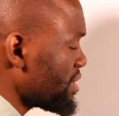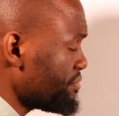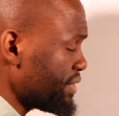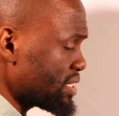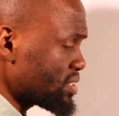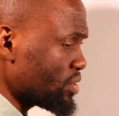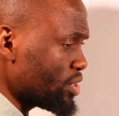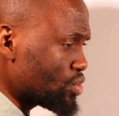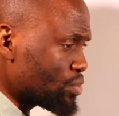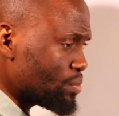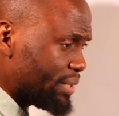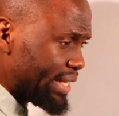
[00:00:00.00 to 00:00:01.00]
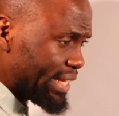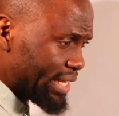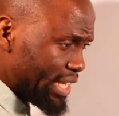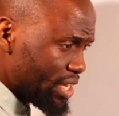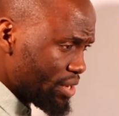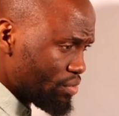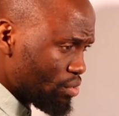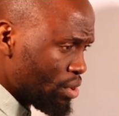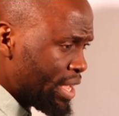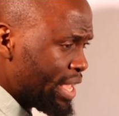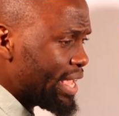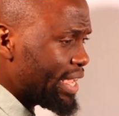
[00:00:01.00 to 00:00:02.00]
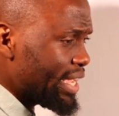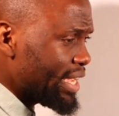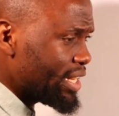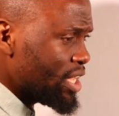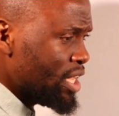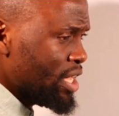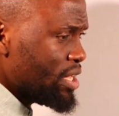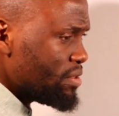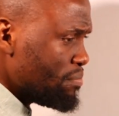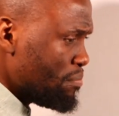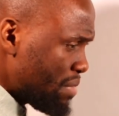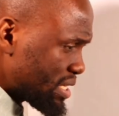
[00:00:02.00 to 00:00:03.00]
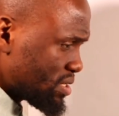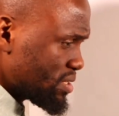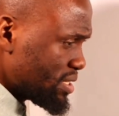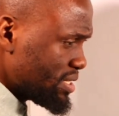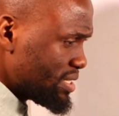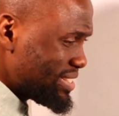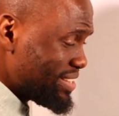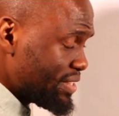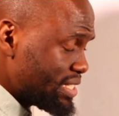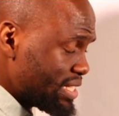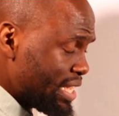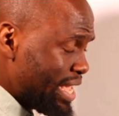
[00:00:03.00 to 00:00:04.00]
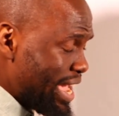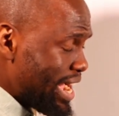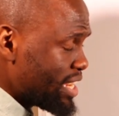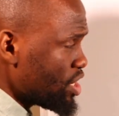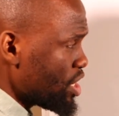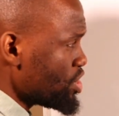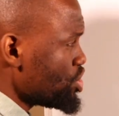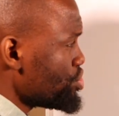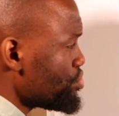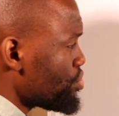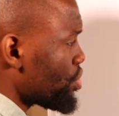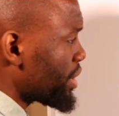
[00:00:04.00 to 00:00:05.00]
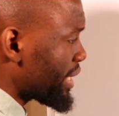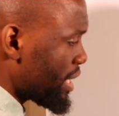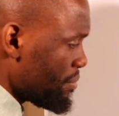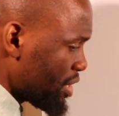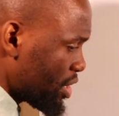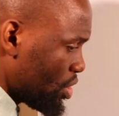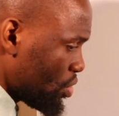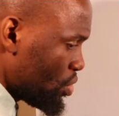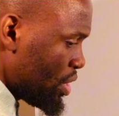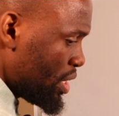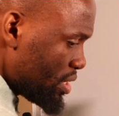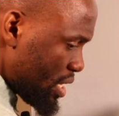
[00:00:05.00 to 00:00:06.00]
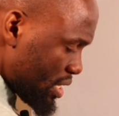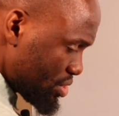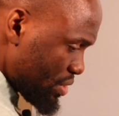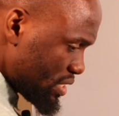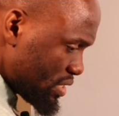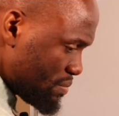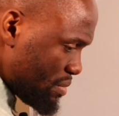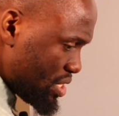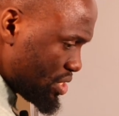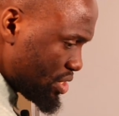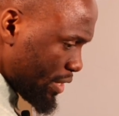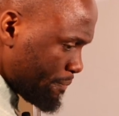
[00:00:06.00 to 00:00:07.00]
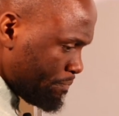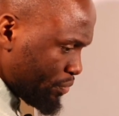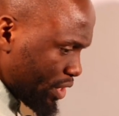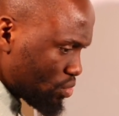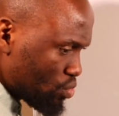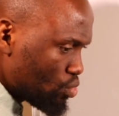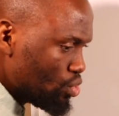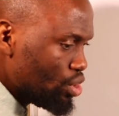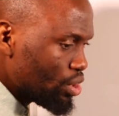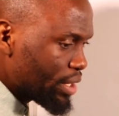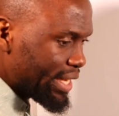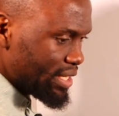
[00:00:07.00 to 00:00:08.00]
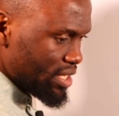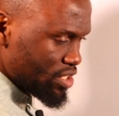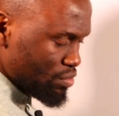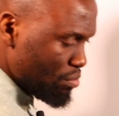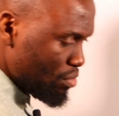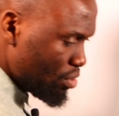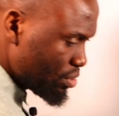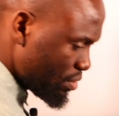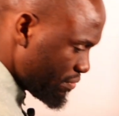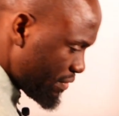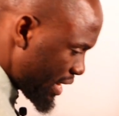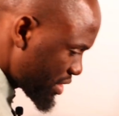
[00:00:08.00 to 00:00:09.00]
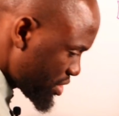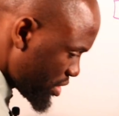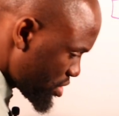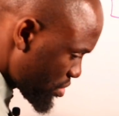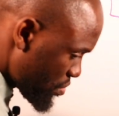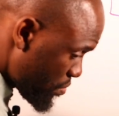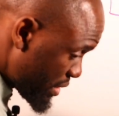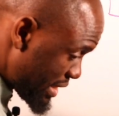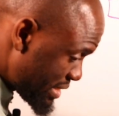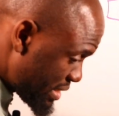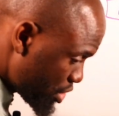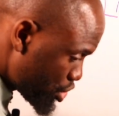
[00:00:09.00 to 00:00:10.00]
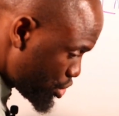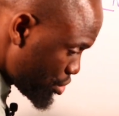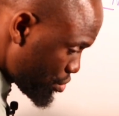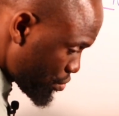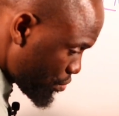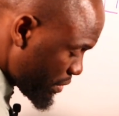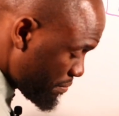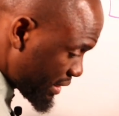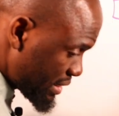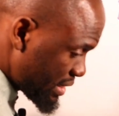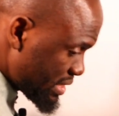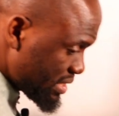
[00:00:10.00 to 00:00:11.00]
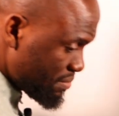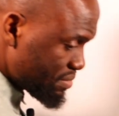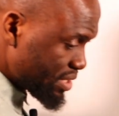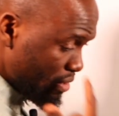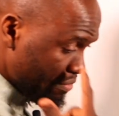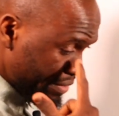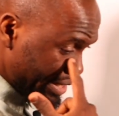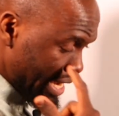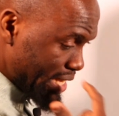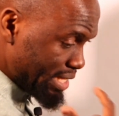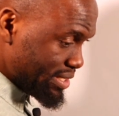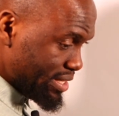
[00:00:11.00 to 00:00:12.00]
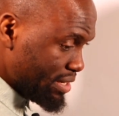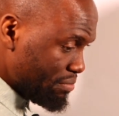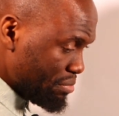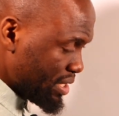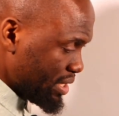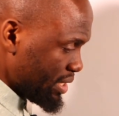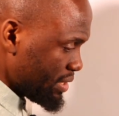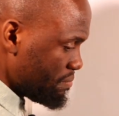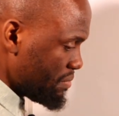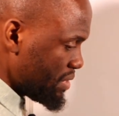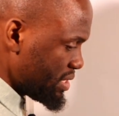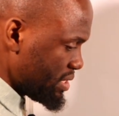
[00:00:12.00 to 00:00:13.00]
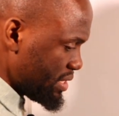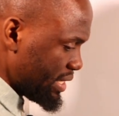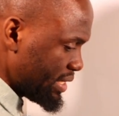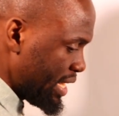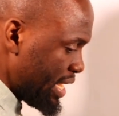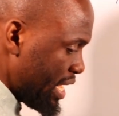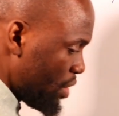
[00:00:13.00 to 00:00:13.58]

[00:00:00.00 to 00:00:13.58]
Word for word: sulfate is going to play a key role in muscle sensitivity and a neurochemical uh, transmission. And we'll look at its mode of action. So what does it do? When magnesium sulfate has then been administered,